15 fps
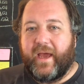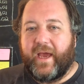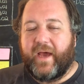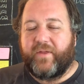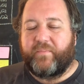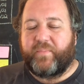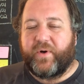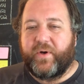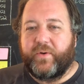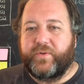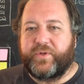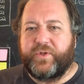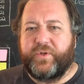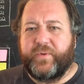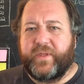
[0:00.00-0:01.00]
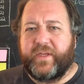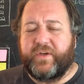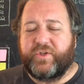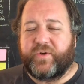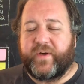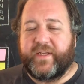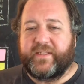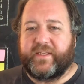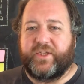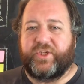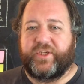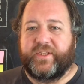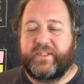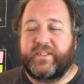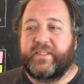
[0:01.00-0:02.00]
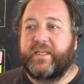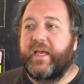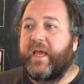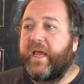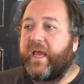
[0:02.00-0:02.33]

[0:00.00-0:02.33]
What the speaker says: how the pros are doing their transitions,